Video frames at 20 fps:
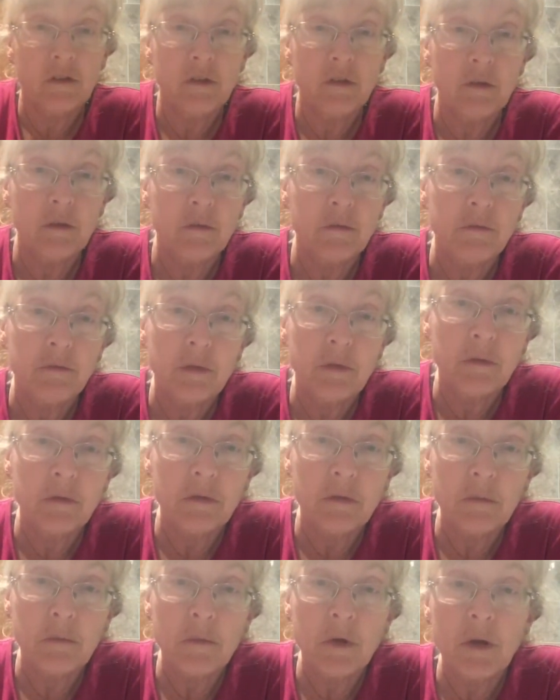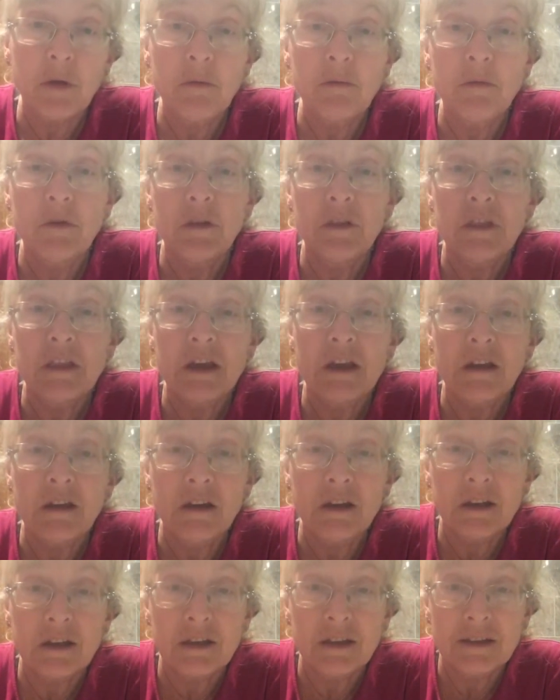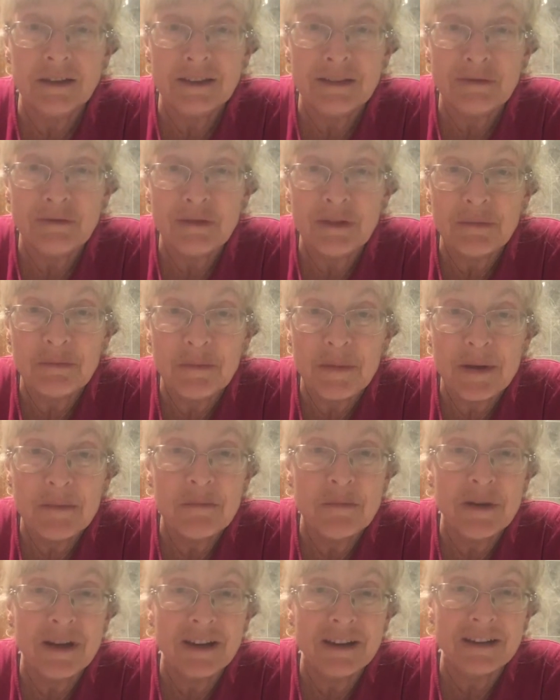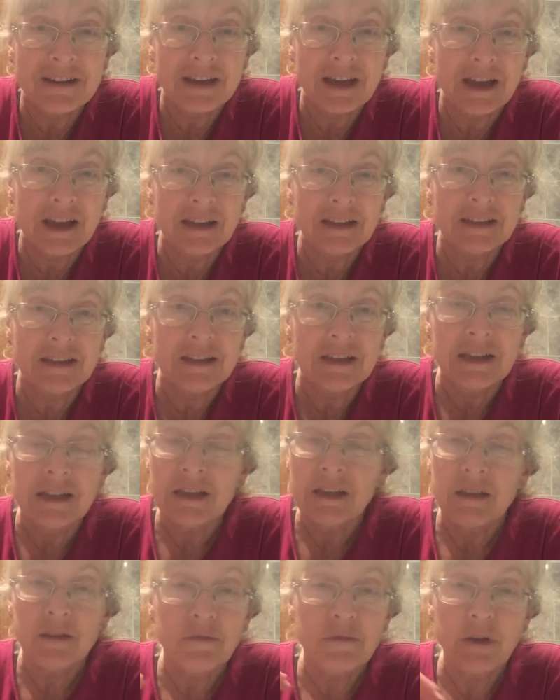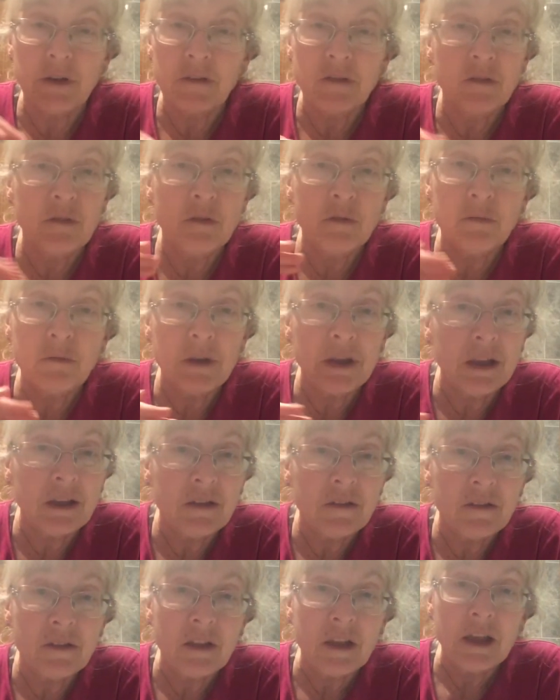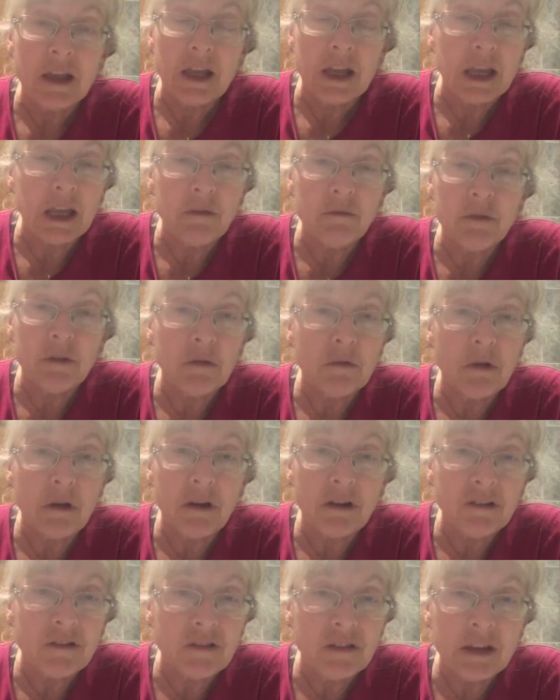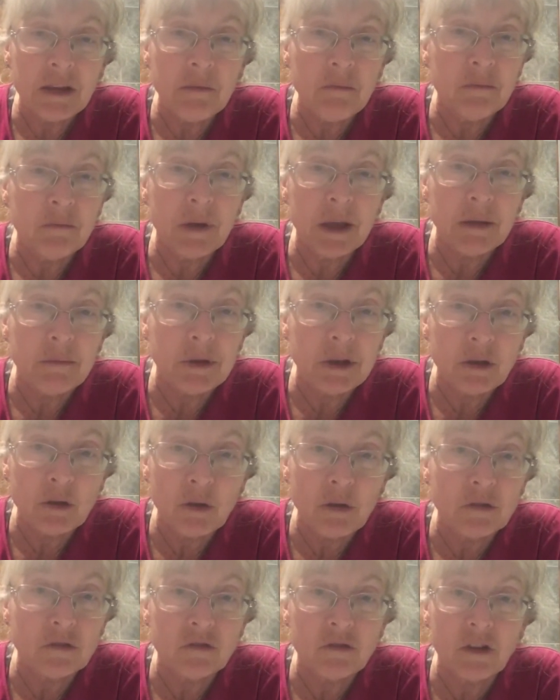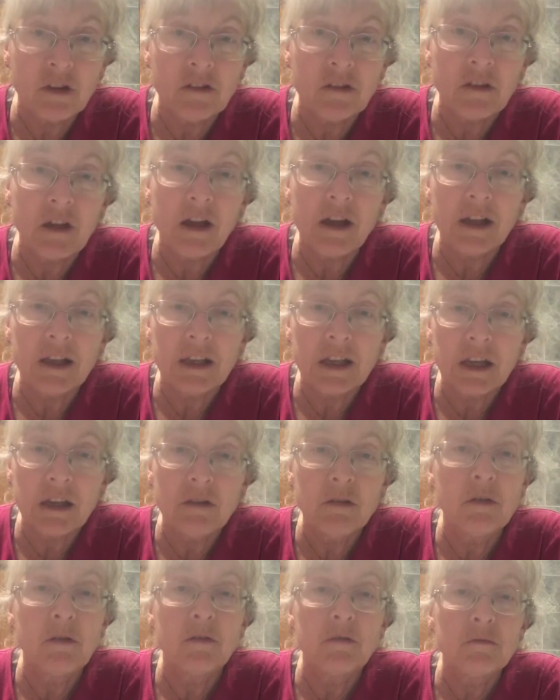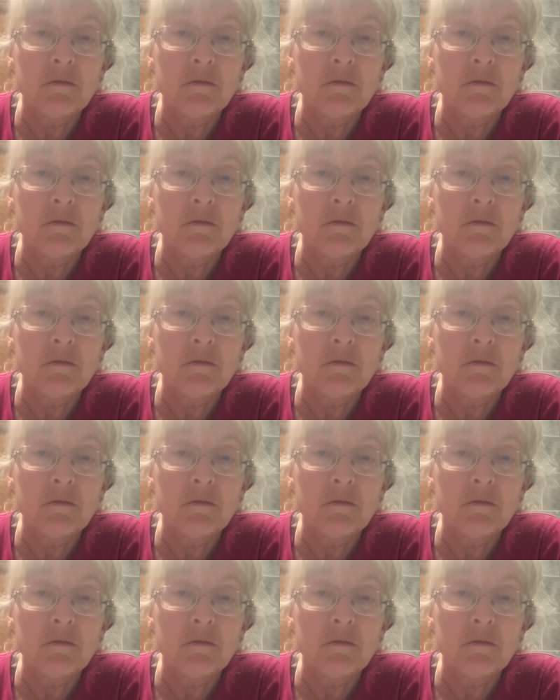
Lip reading: the moment that I can remember again, the first 2 weeks, even though I seemed maybe conscious, I cannot